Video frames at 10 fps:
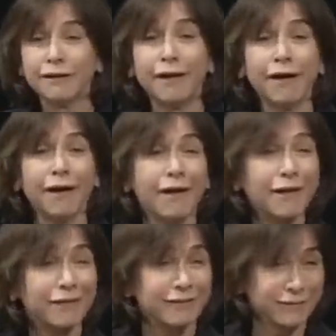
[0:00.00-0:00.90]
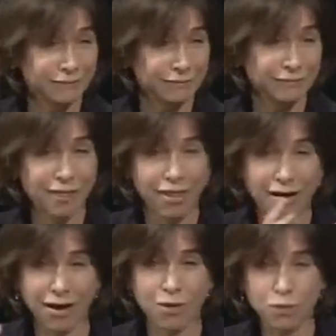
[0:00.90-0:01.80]
from california
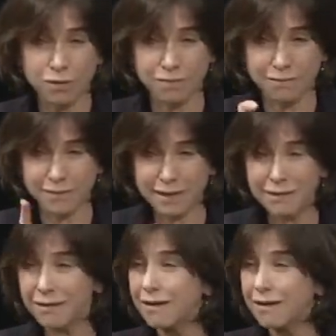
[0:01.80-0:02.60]
and